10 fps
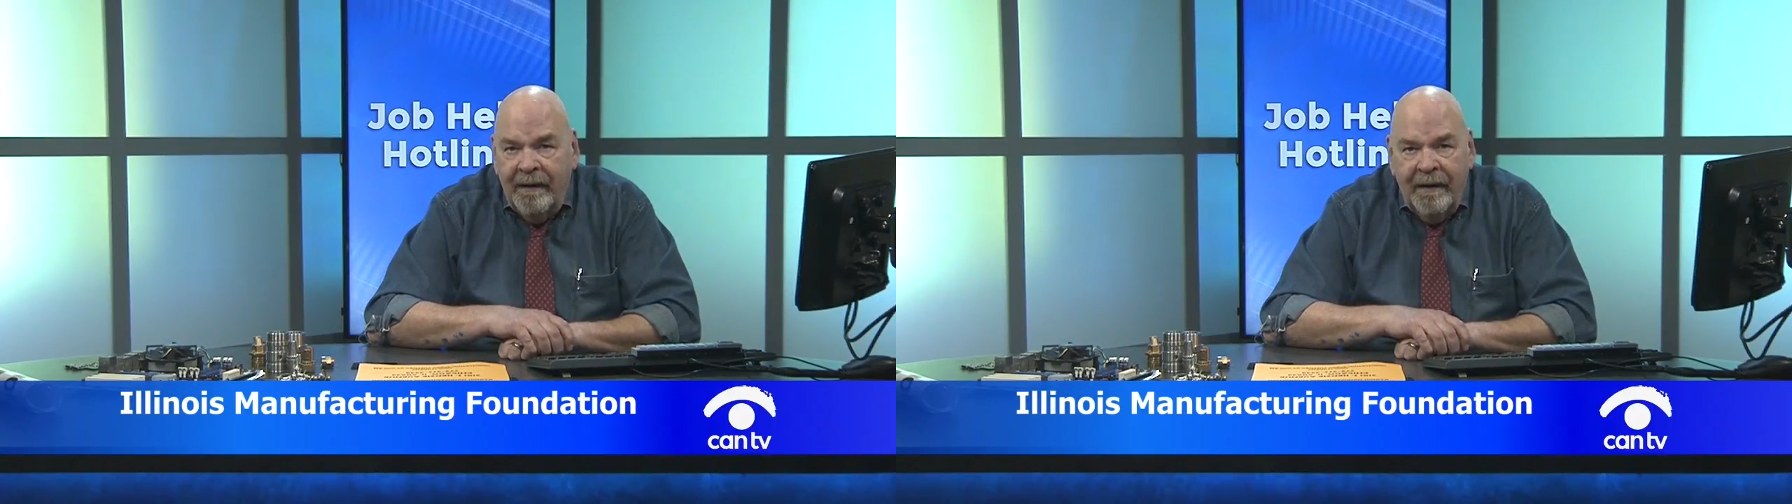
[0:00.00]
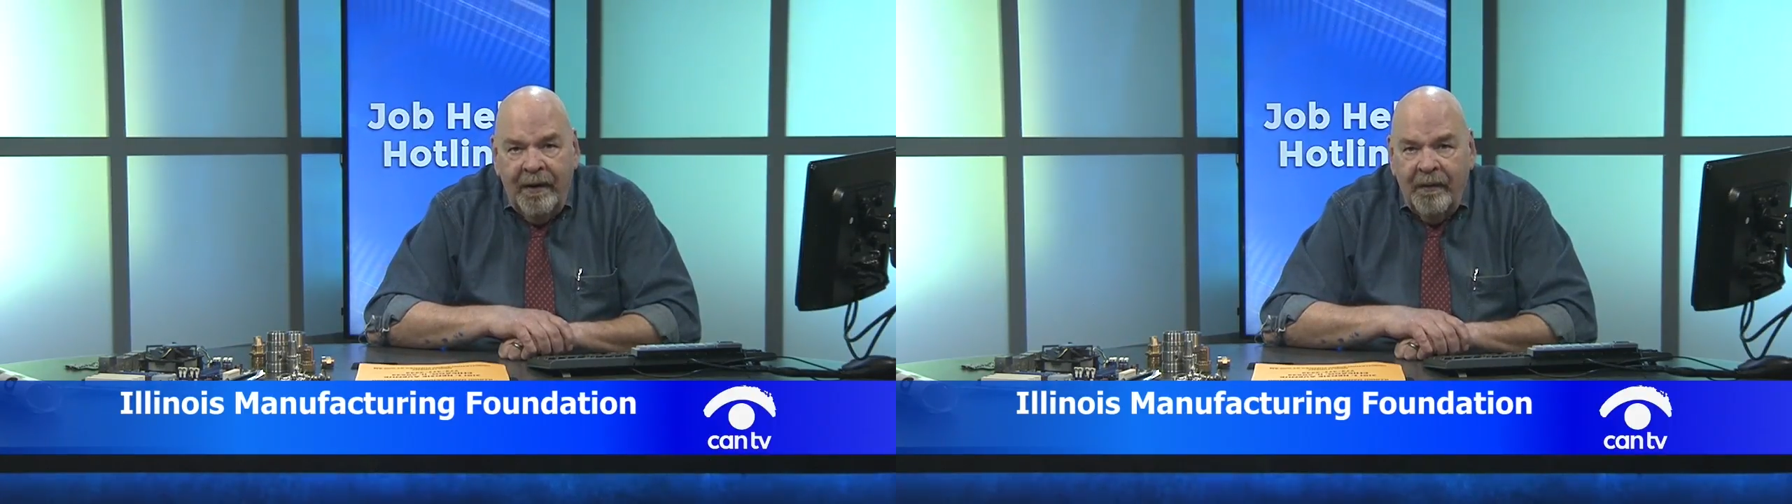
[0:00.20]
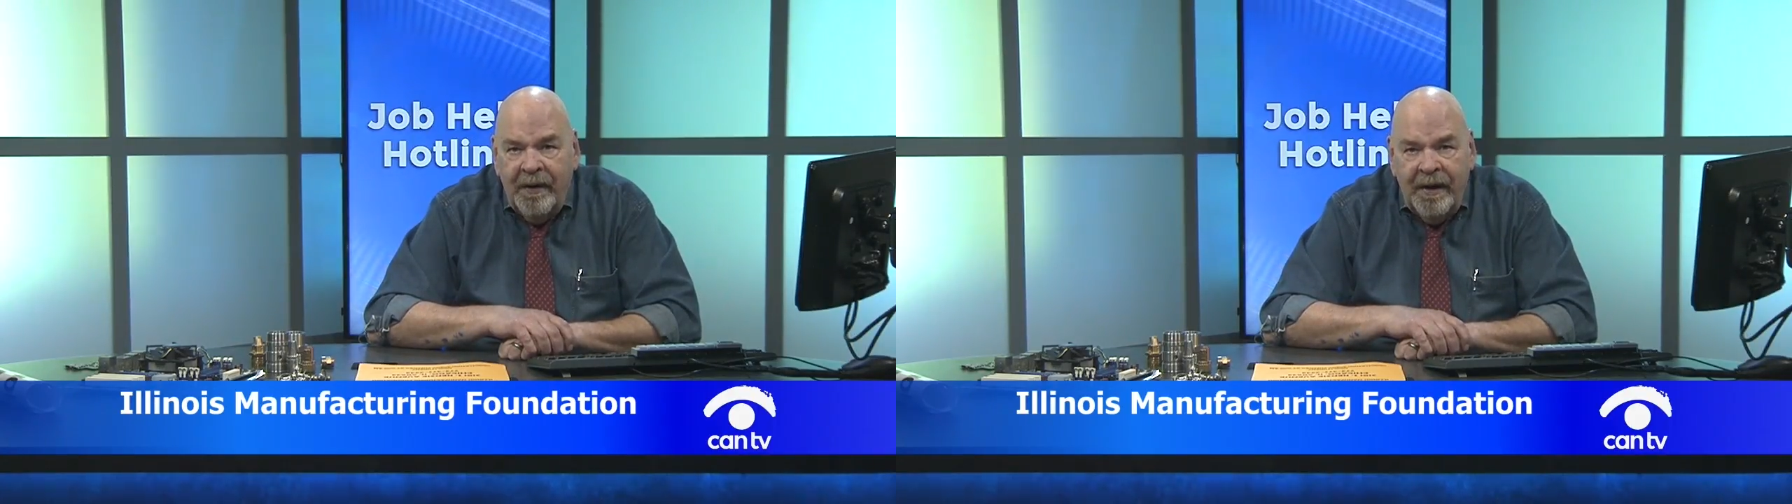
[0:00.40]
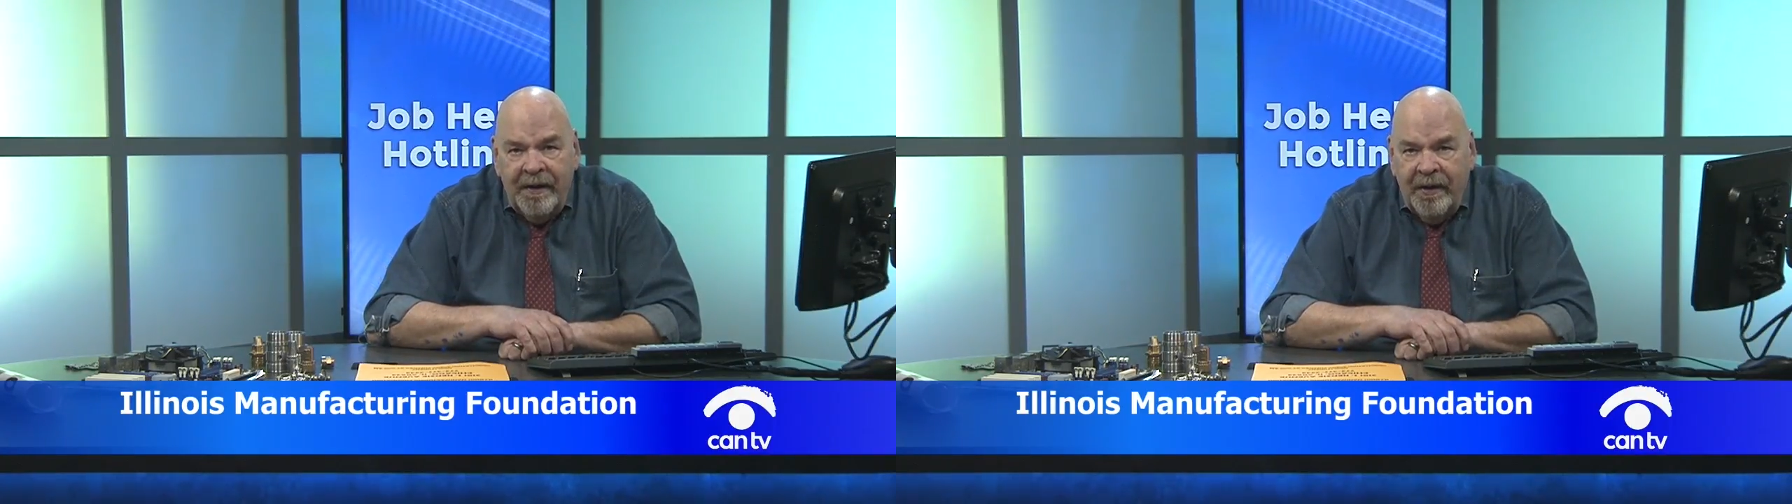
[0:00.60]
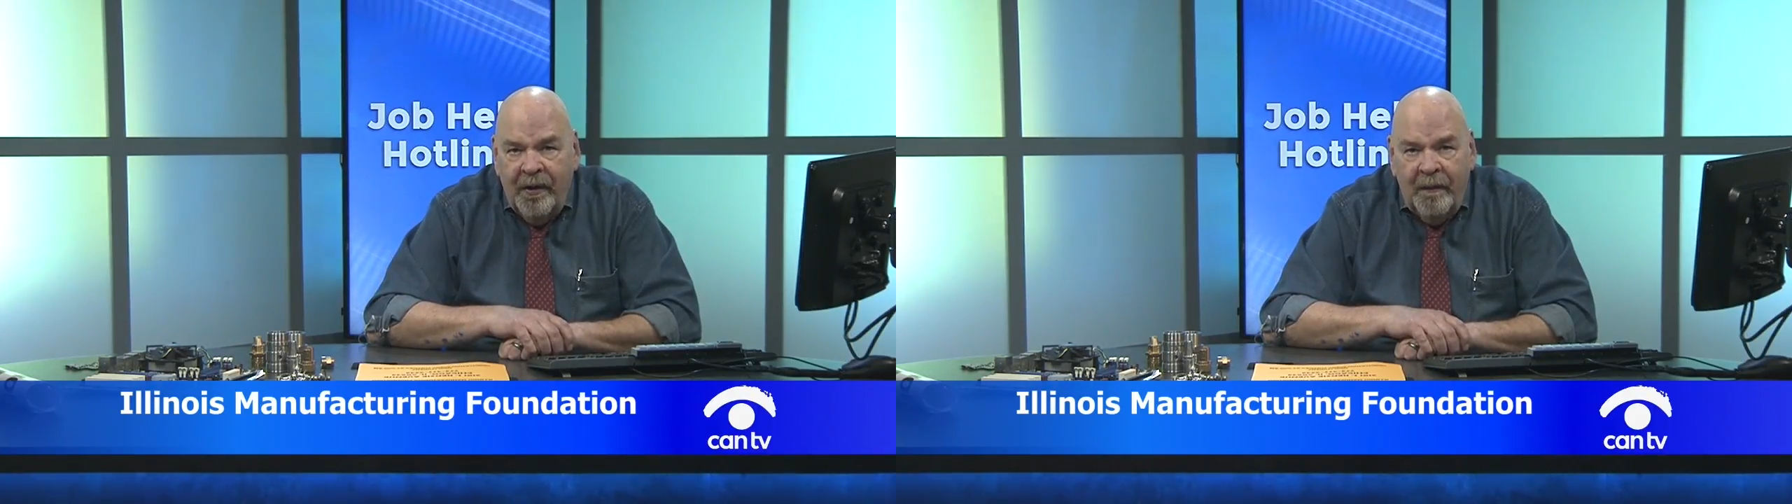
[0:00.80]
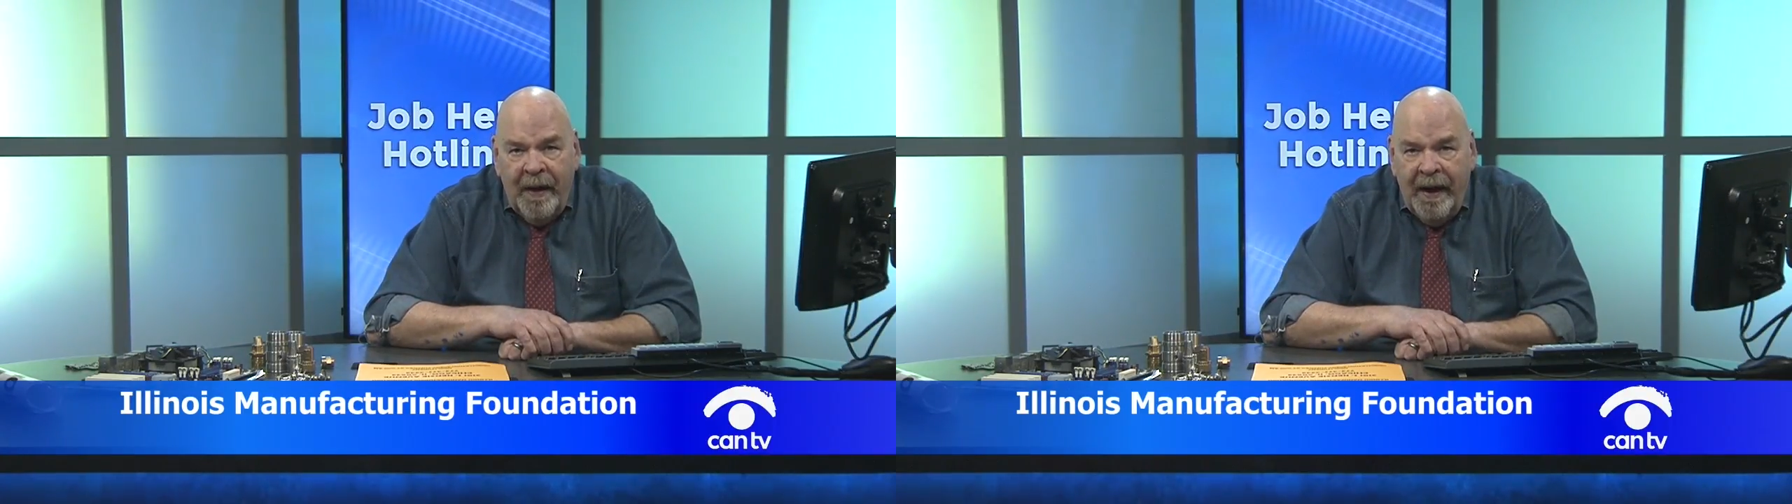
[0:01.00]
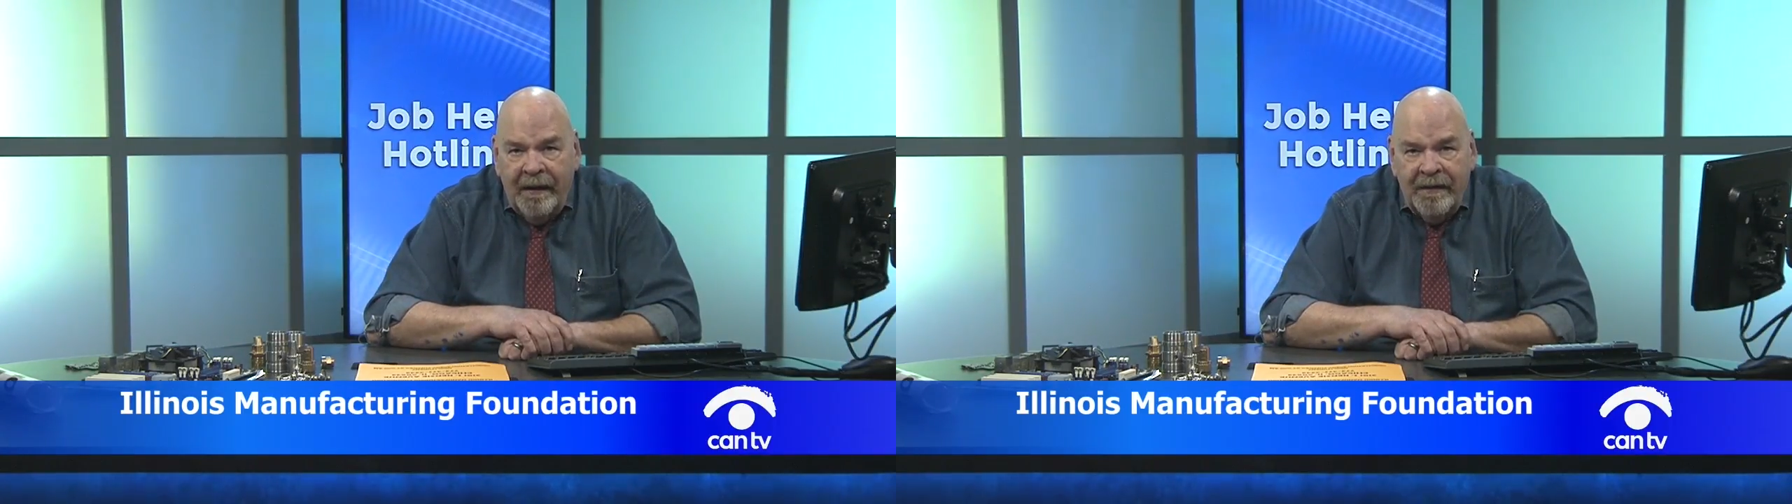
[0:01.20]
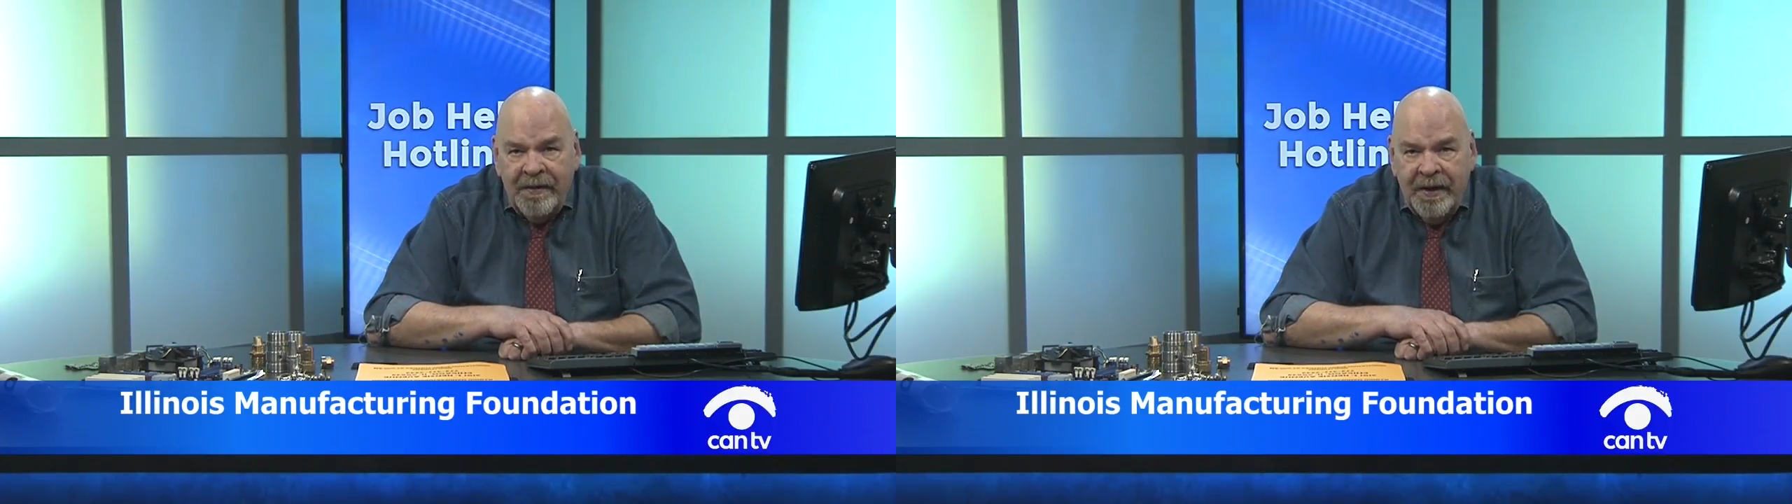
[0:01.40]
they don't need to go
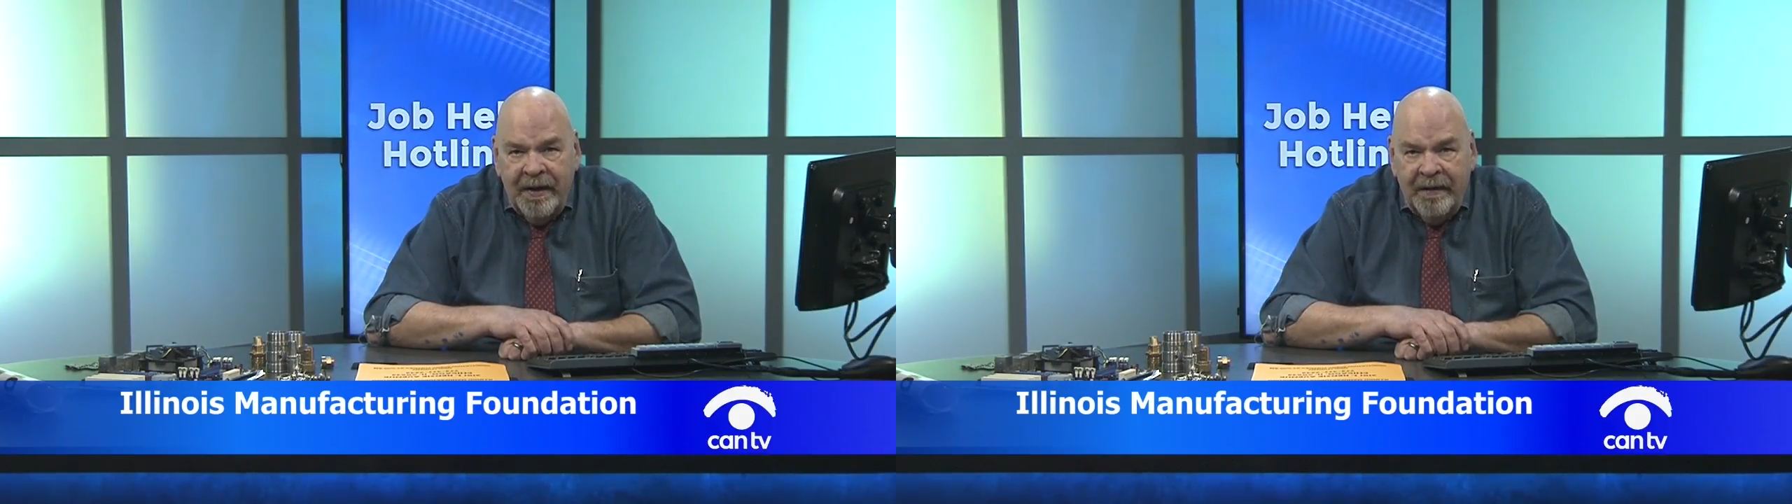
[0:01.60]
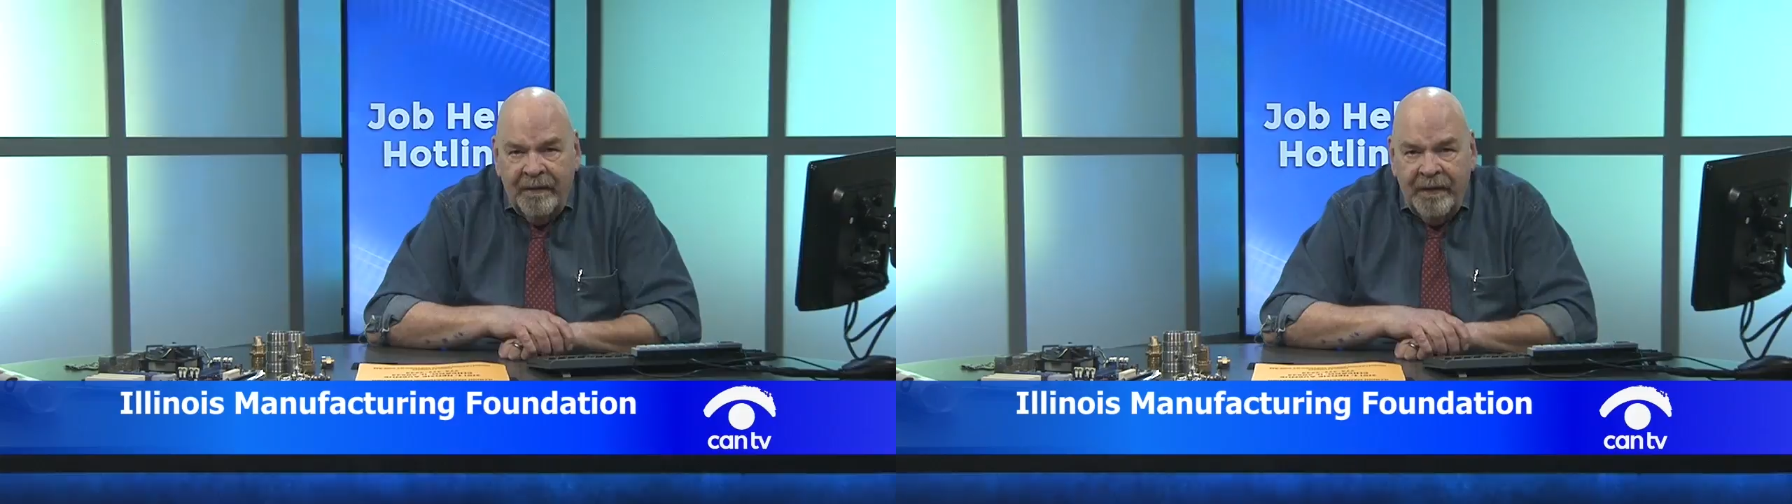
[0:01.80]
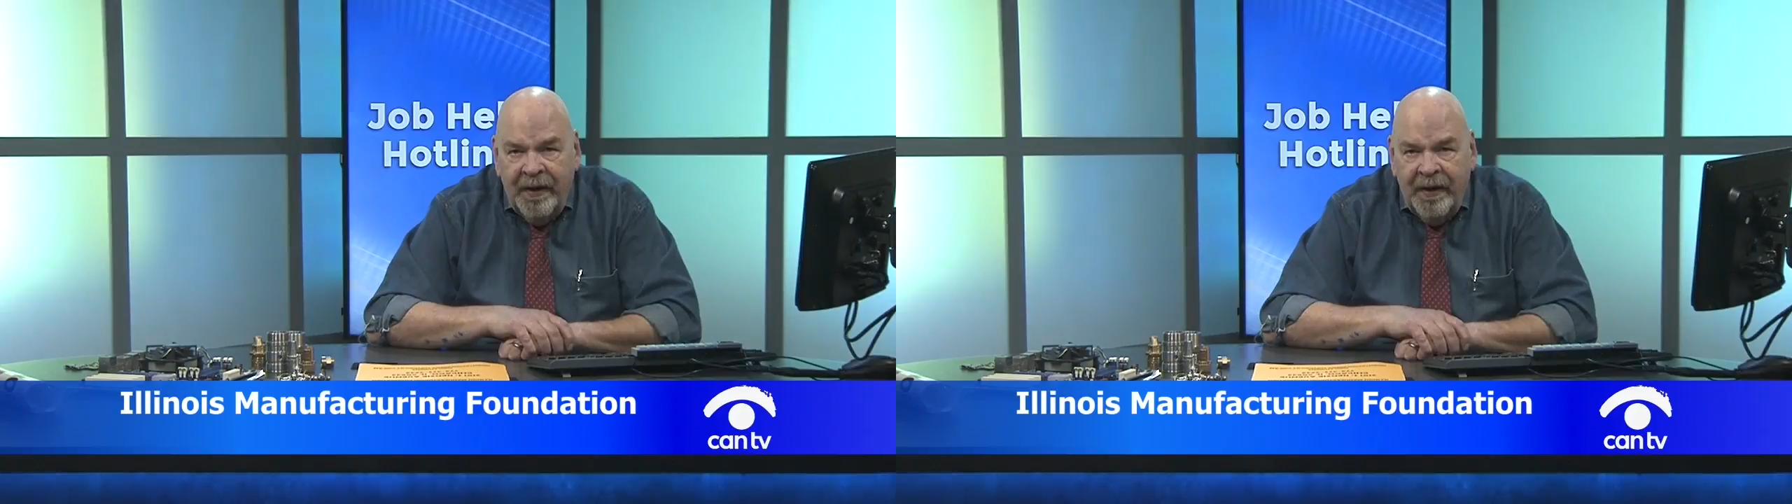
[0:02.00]
back to jail.